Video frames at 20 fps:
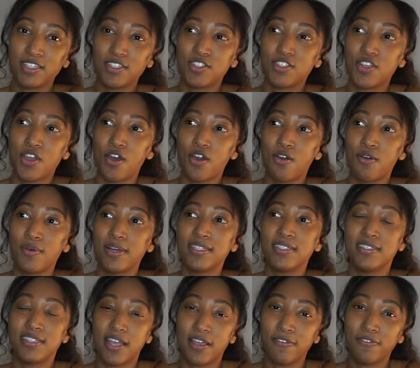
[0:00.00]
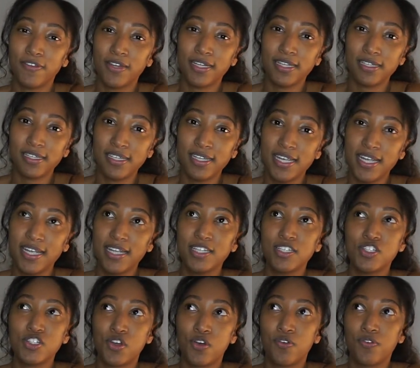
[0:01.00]
So definitely
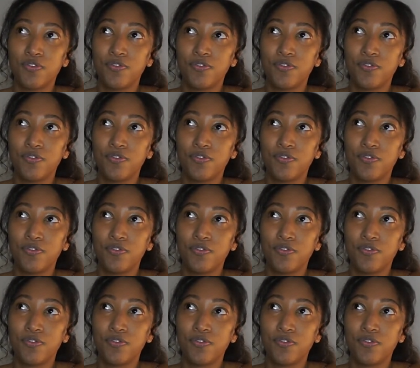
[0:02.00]
don't